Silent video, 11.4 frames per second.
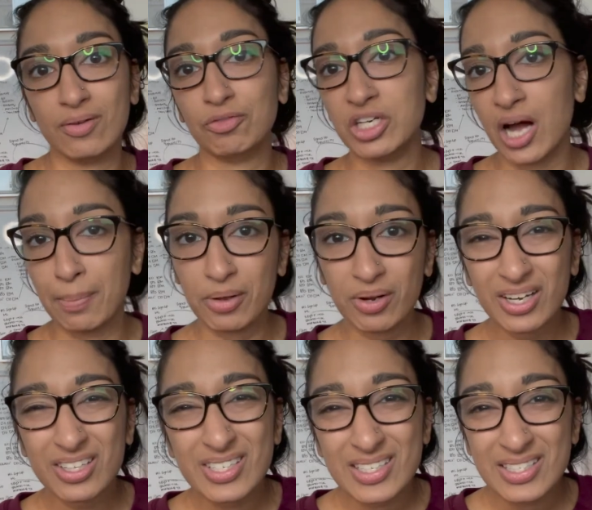re-upload it
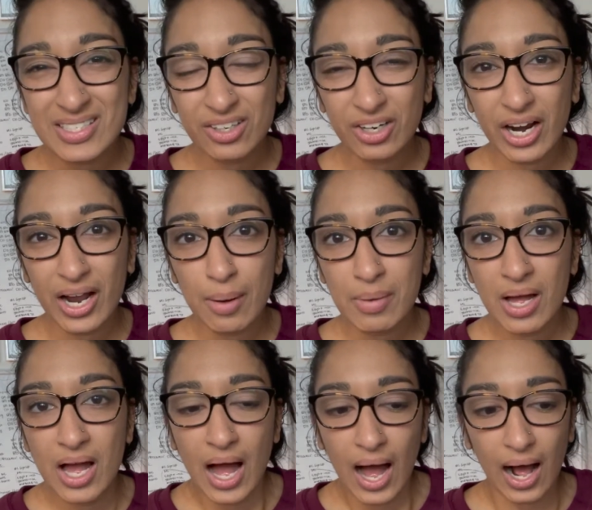into
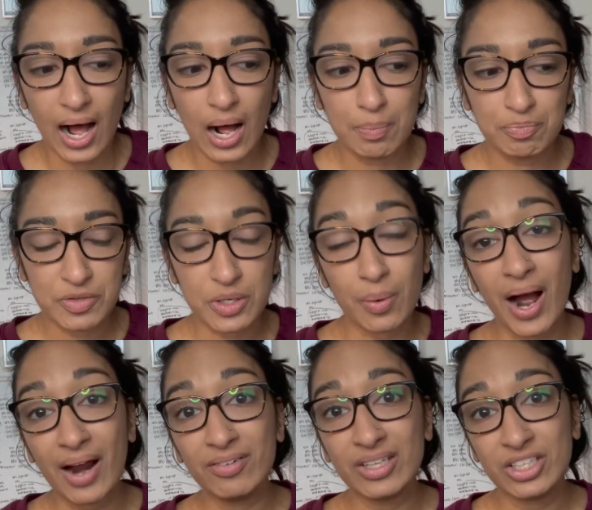Instagram. So I
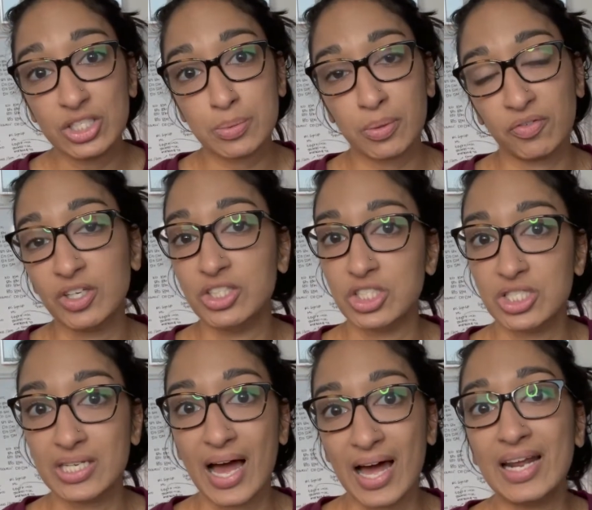really just prefer just
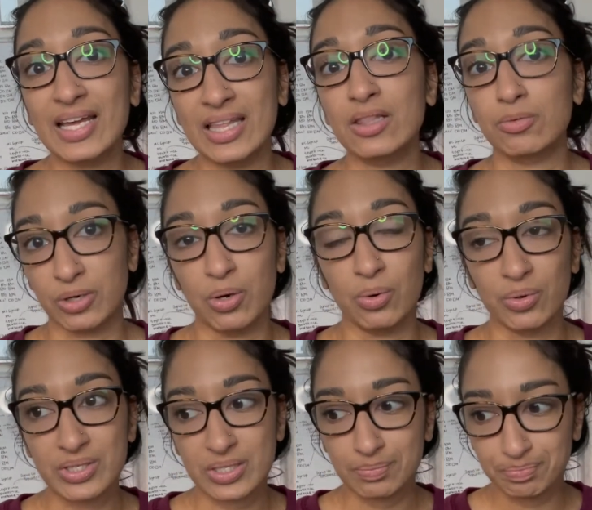to edit in the
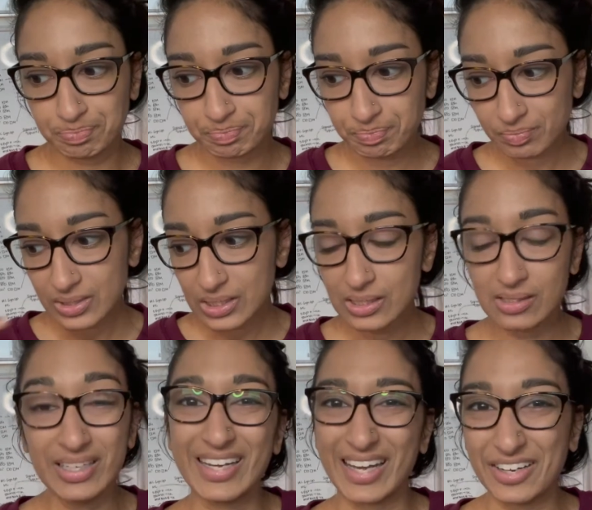Reels
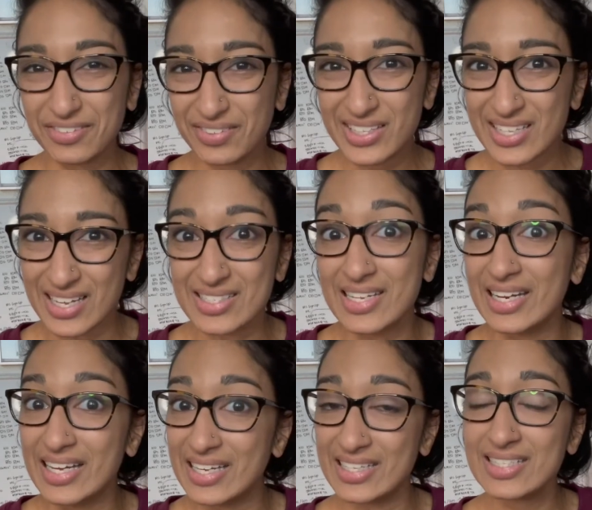like interface as it
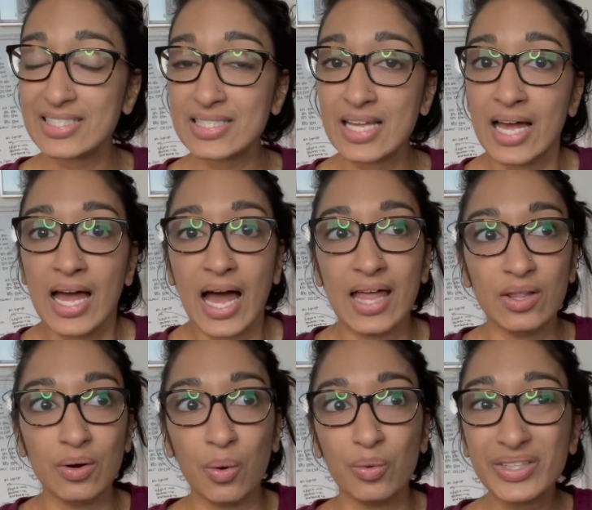is. And the
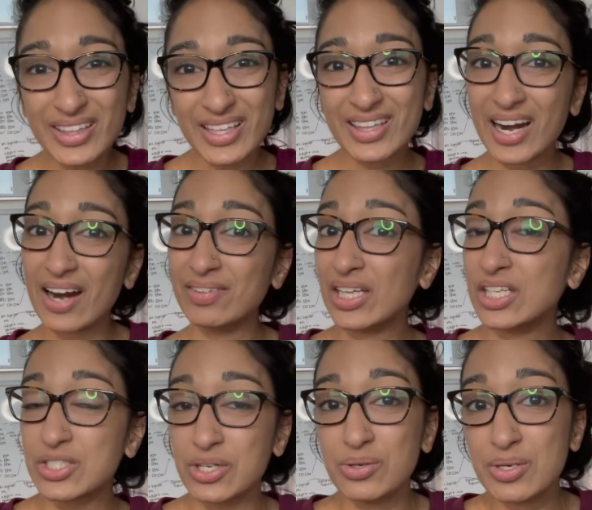only thing that I really
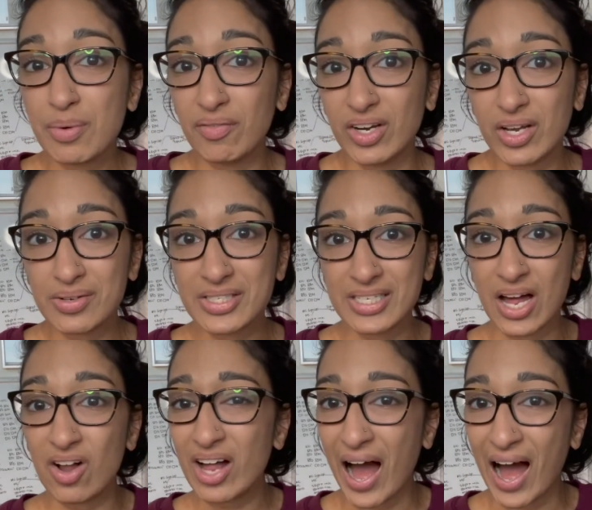do to my videos is
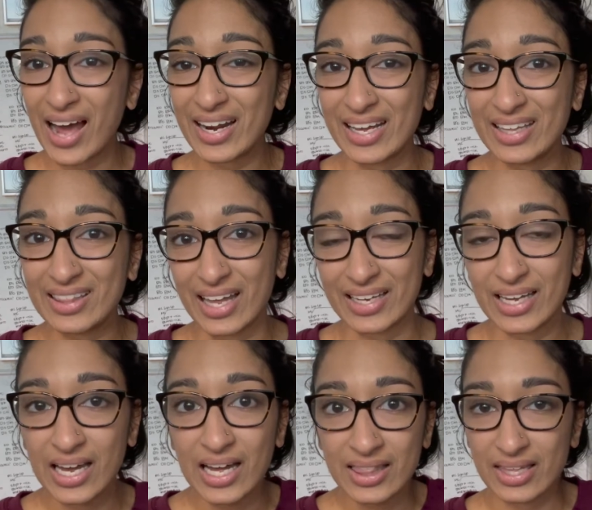I'll add in like
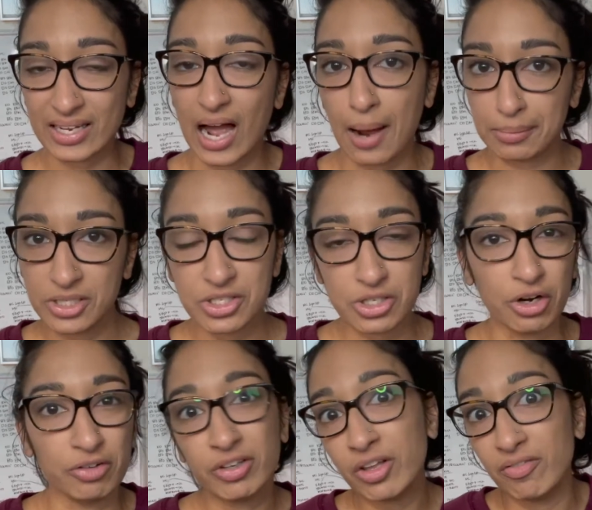the captions
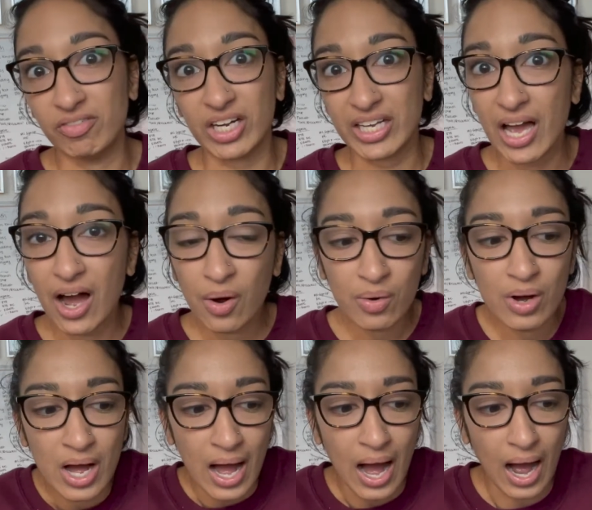over the video.
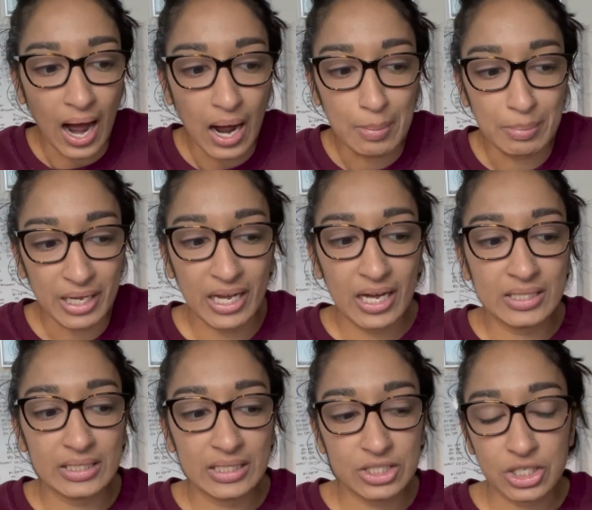And
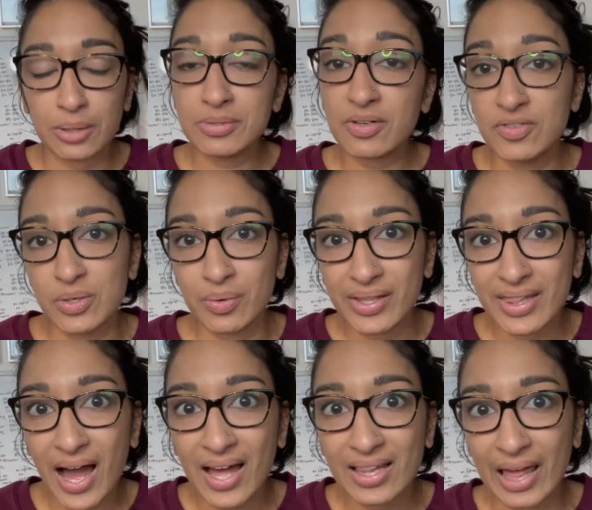in terms of doing
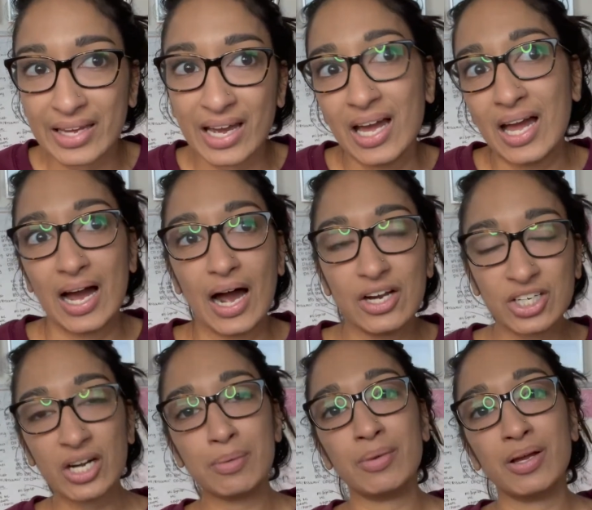that, like I try
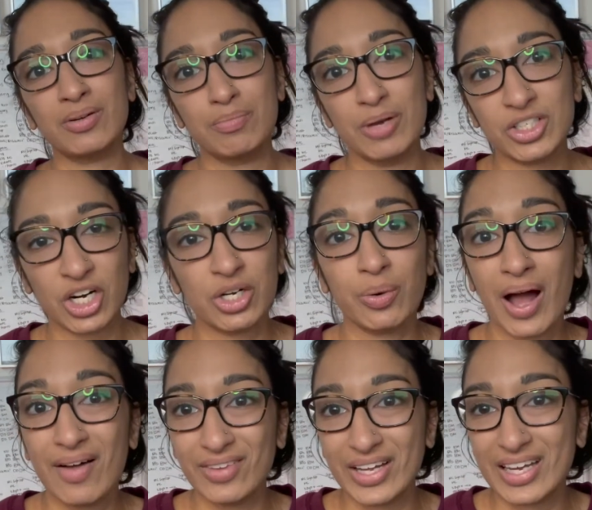to make sure I don't have
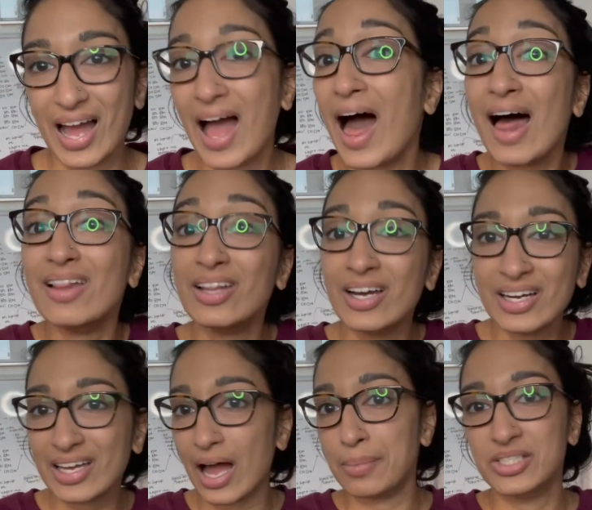like hella
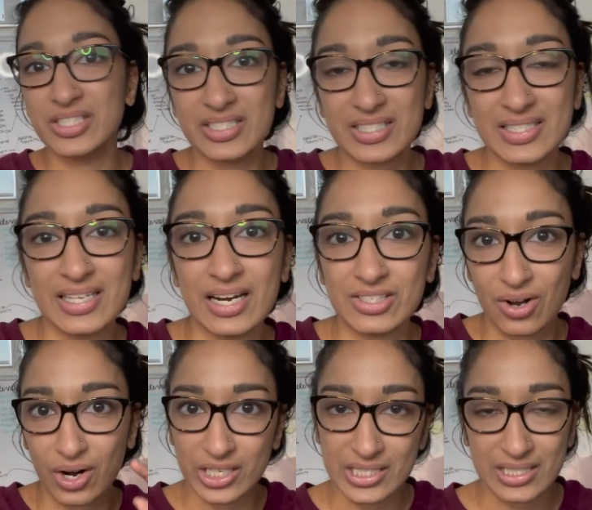captions because then it's
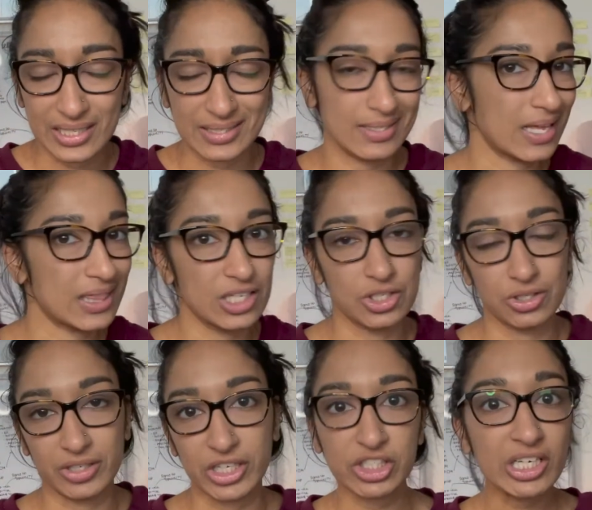hard to like set the
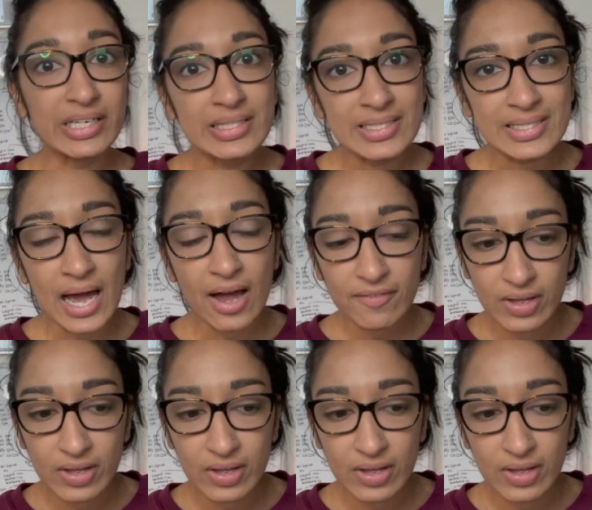duration and stuff.